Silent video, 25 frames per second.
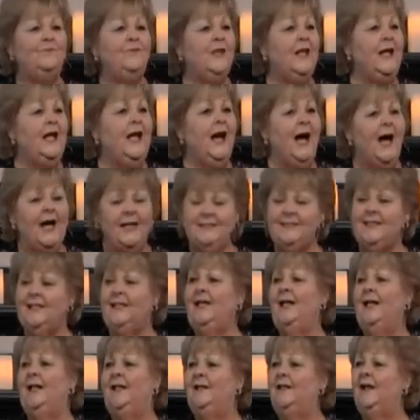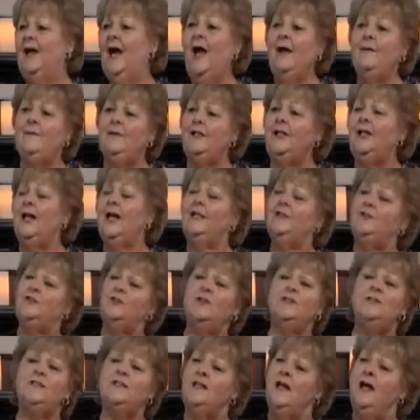I did. I mean,
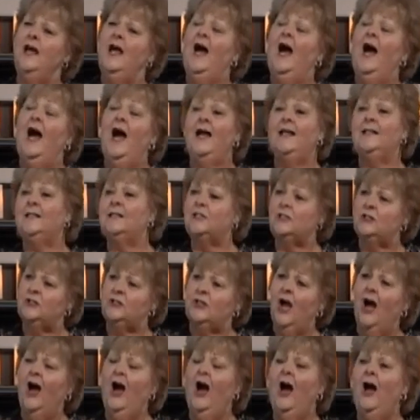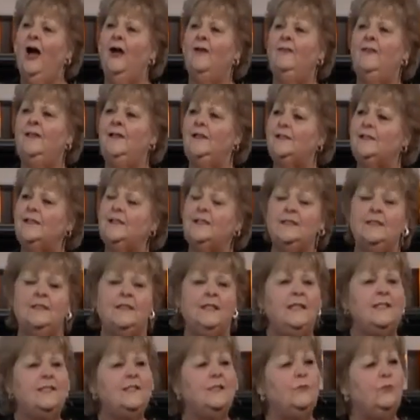I saw
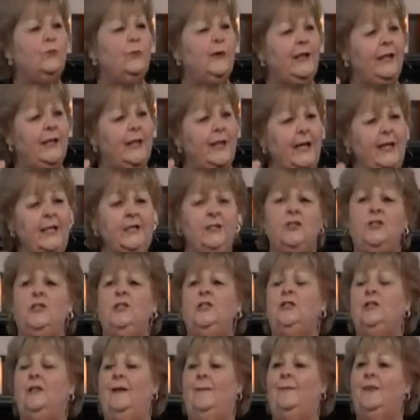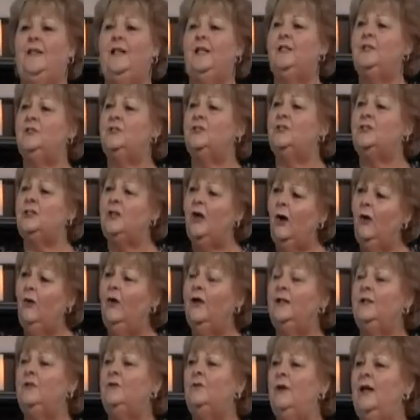this relationship that is so
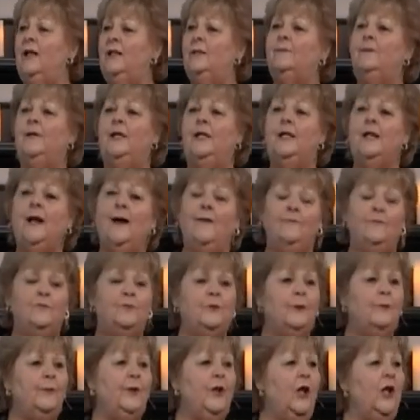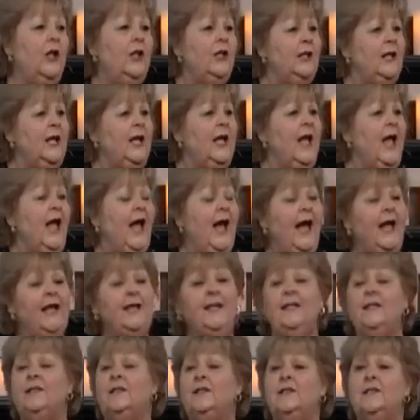incredibly comfortable, and
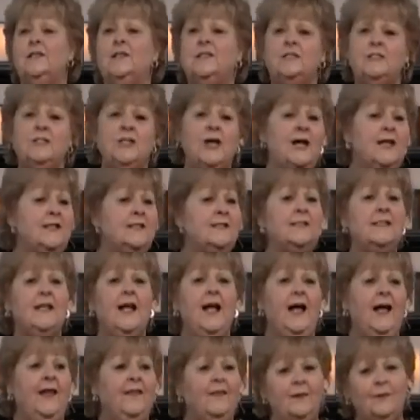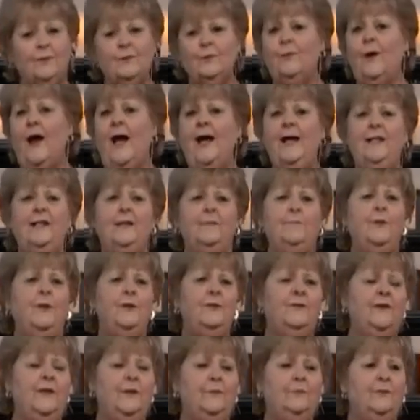it is just the right and
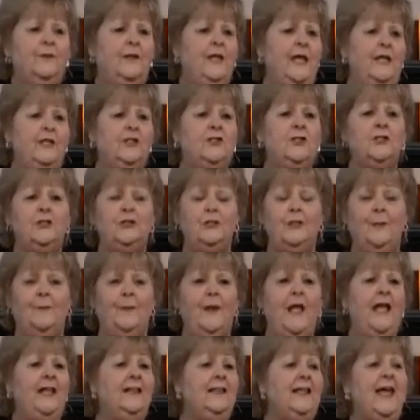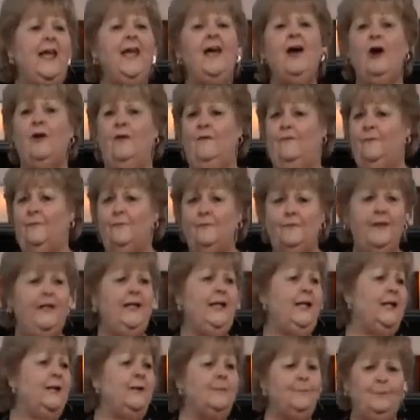perfect relationship, and they are
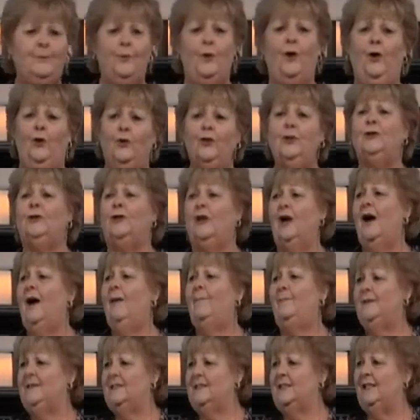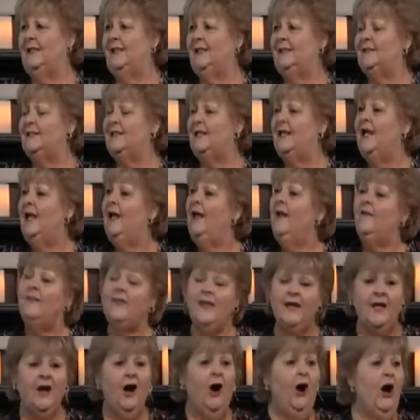freaking polar opposites.
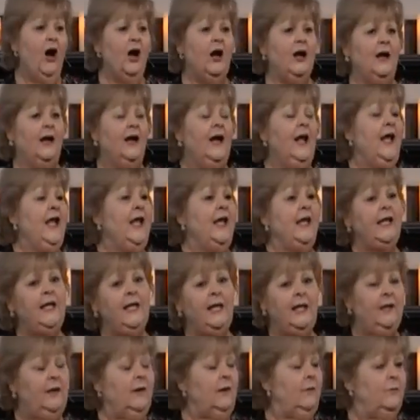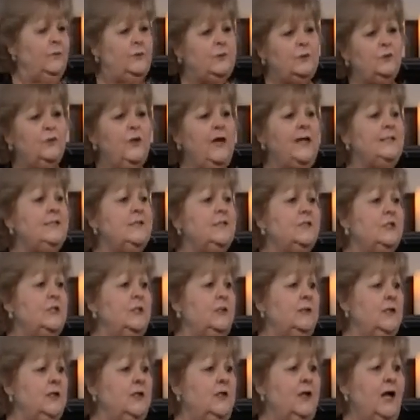They are. He was dressed to
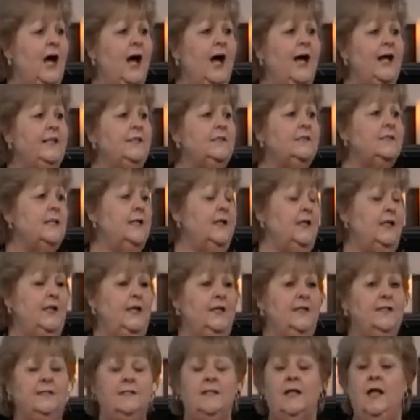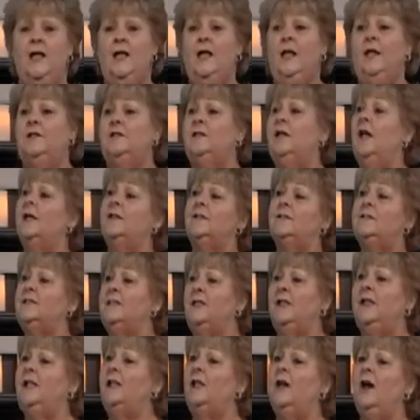the nines in his
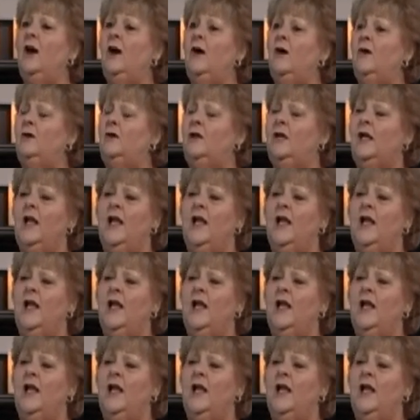tuxedo.